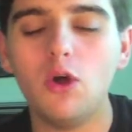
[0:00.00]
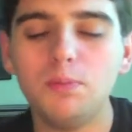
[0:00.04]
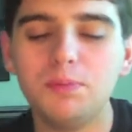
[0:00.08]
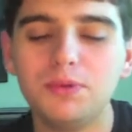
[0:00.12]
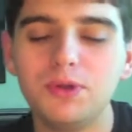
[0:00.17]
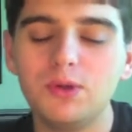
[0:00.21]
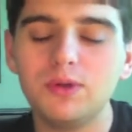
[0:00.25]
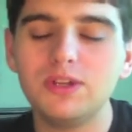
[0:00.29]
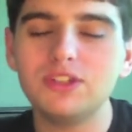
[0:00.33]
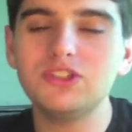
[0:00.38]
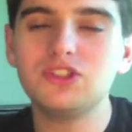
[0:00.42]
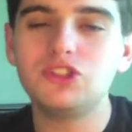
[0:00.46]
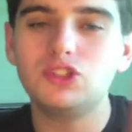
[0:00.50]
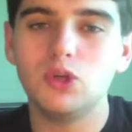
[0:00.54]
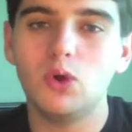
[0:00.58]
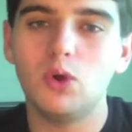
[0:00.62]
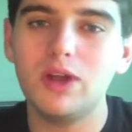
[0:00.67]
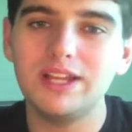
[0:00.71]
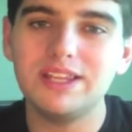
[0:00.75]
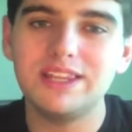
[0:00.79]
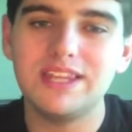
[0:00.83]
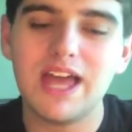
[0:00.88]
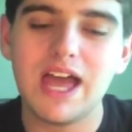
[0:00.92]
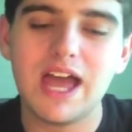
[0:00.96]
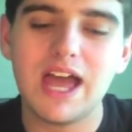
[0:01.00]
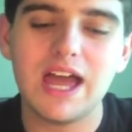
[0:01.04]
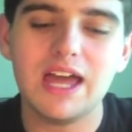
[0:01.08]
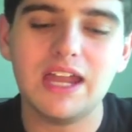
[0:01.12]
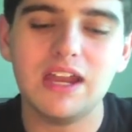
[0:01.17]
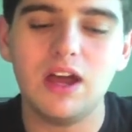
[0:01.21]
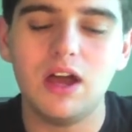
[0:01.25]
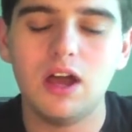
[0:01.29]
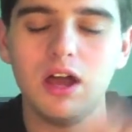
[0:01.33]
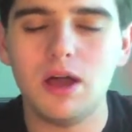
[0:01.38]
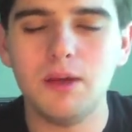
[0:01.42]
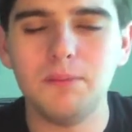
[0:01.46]
you enjoyed
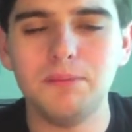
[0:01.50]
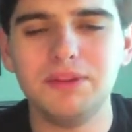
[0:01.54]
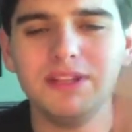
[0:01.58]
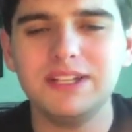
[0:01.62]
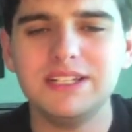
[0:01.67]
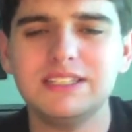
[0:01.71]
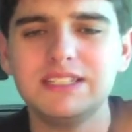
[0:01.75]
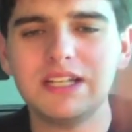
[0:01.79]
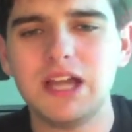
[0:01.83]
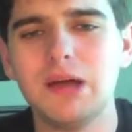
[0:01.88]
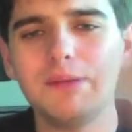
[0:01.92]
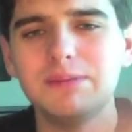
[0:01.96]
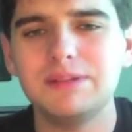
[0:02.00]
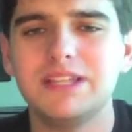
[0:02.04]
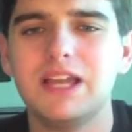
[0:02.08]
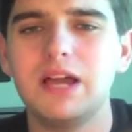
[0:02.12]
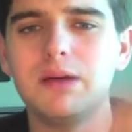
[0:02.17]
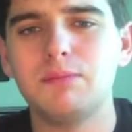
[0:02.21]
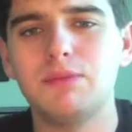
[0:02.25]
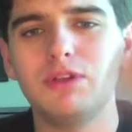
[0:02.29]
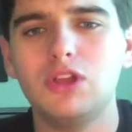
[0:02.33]
that. Please comment down